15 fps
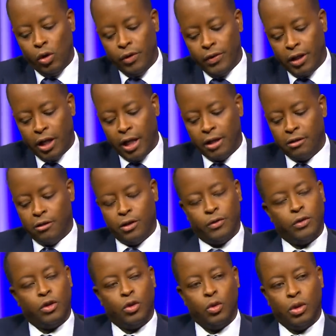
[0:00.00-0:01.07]
of the categories
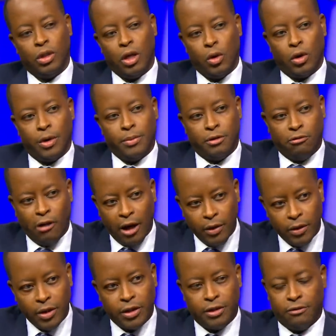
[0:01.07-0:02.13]
for student outcomes,
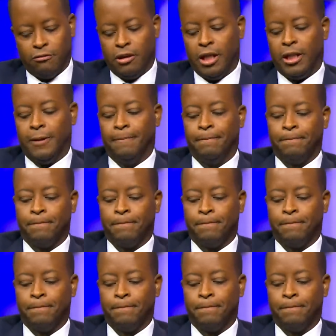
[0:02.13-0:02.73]
graduation rate,